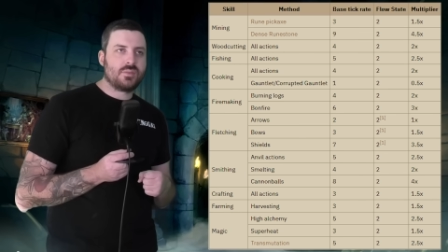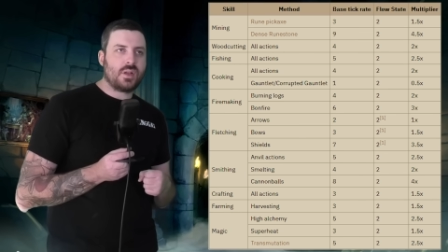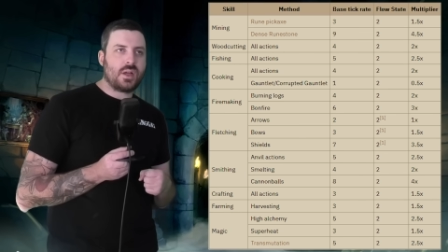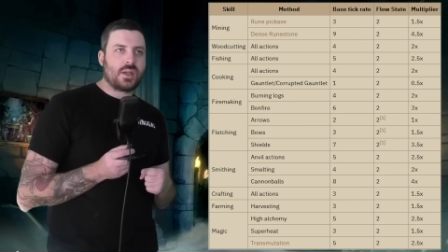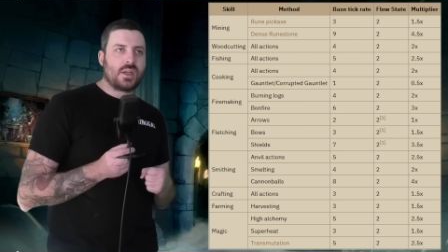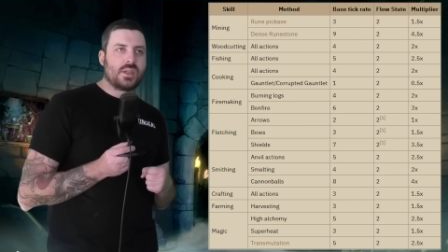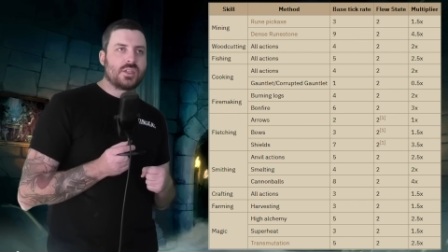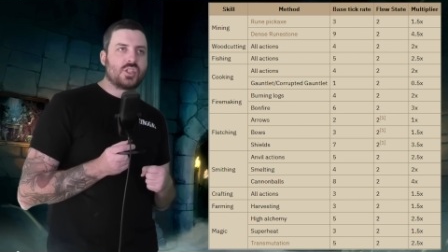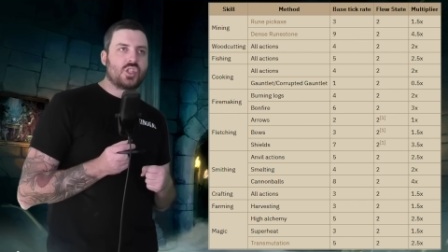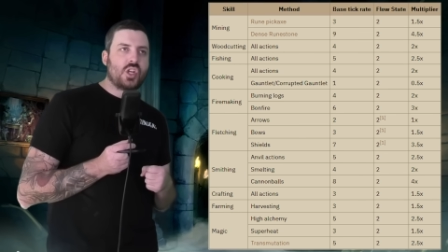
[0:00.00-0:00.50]
I
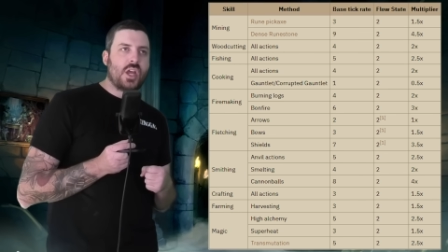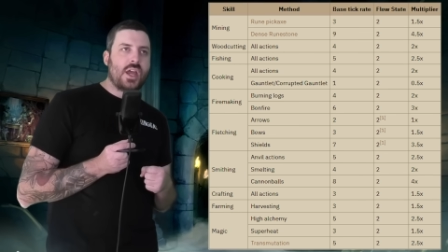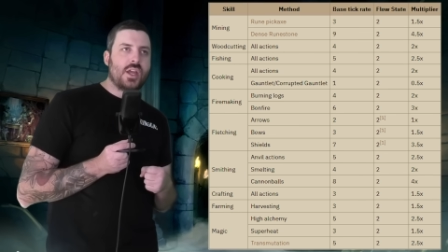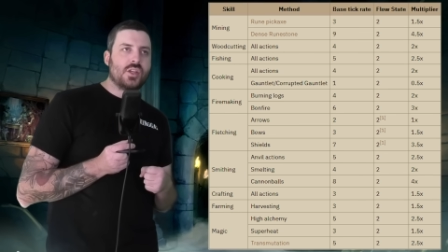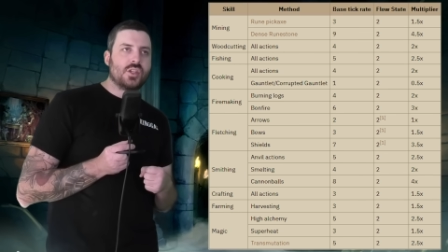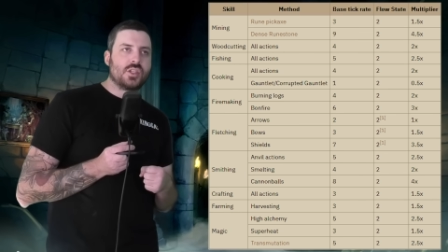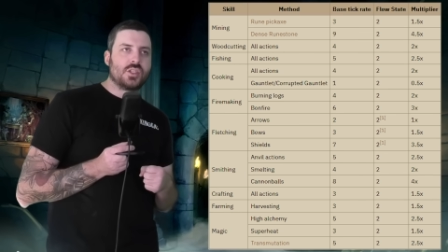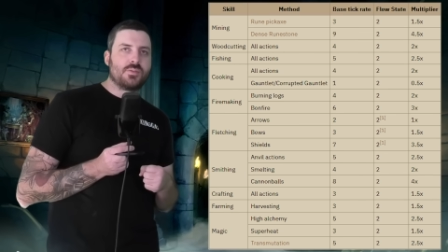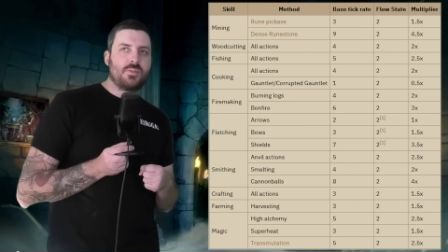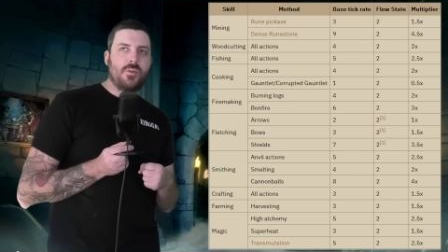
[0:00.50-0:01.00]
guess,
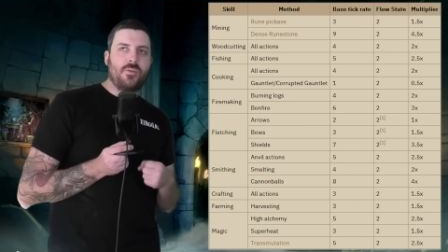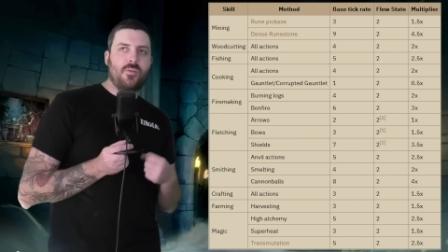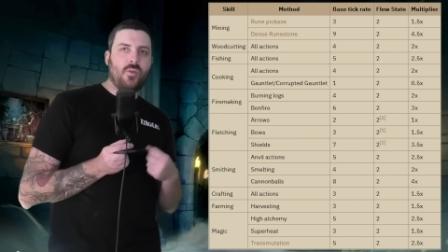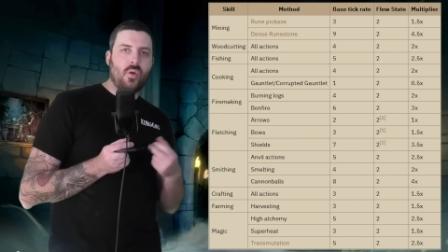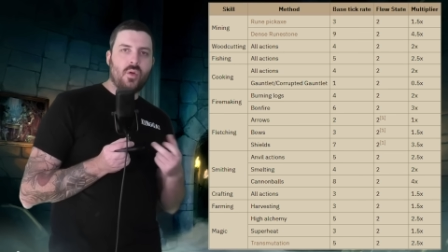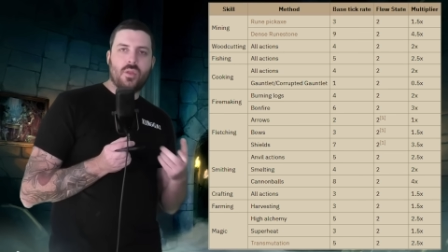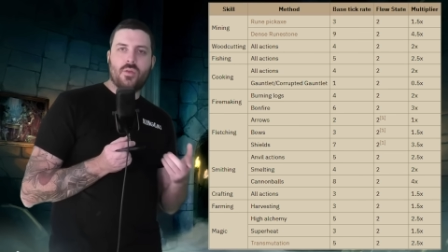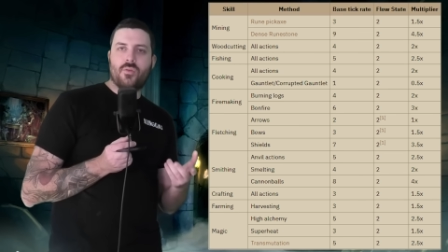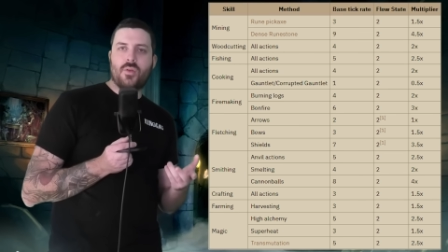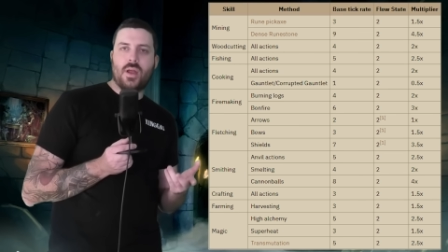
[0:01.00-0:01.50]
changes
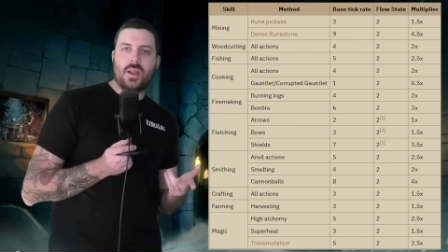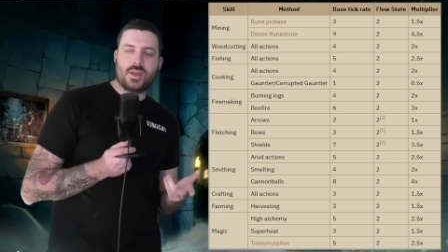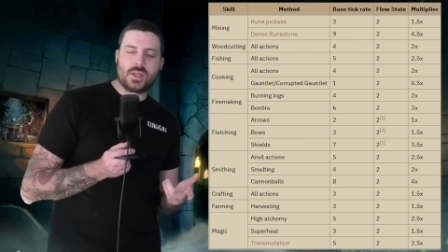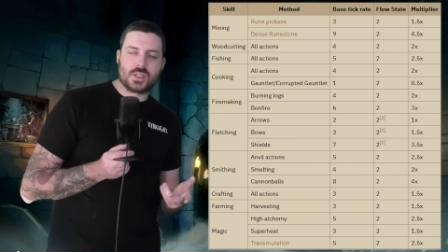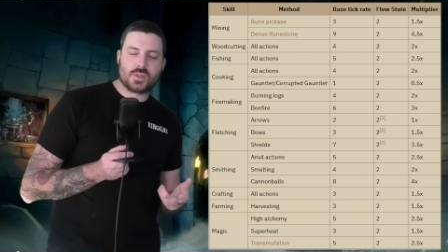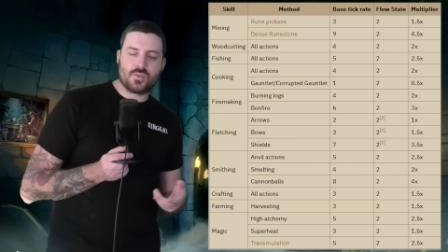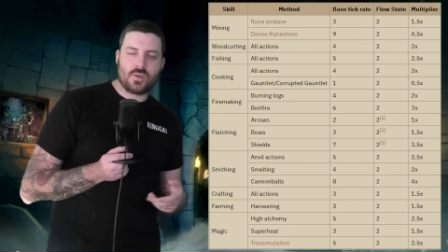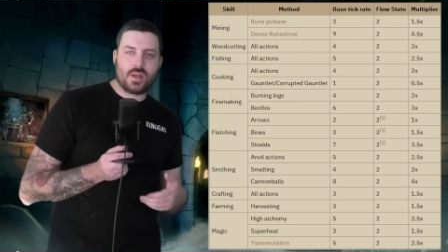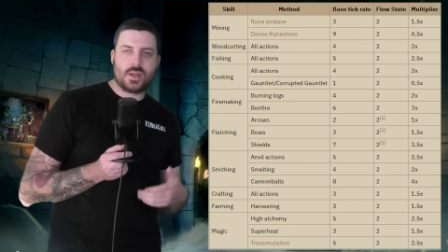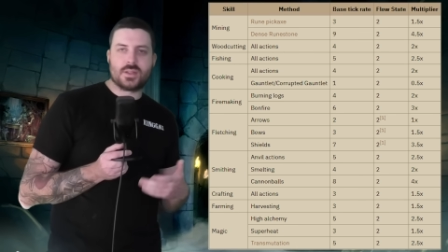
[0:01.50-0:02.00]
before the relic
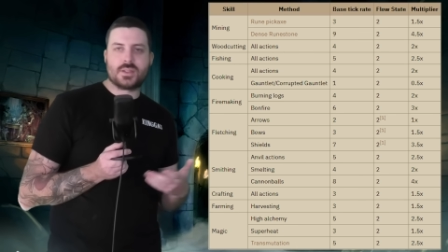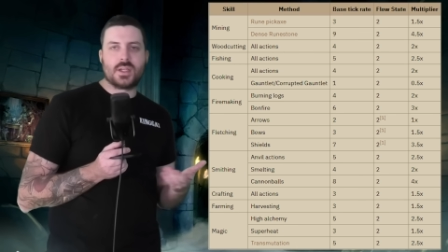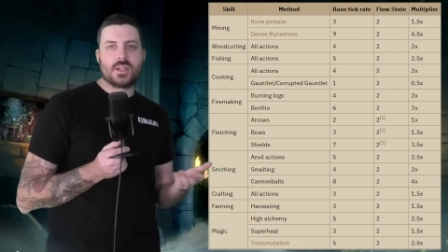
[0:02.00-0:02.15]
is released.